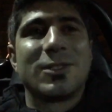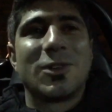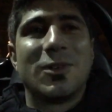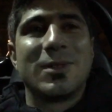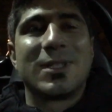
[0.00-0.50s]

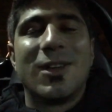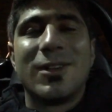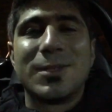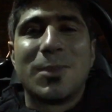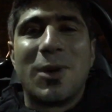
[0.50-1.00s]
So
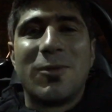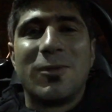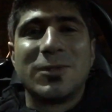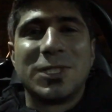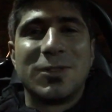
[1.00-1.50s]
Saul's
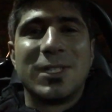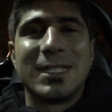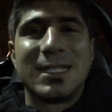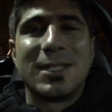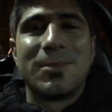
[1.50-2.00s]
mom, she was
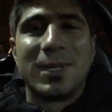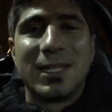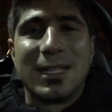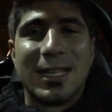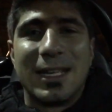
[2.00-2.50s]
sleeping
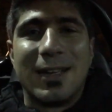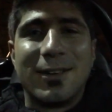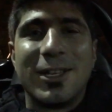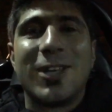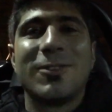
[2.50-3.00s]
in the area.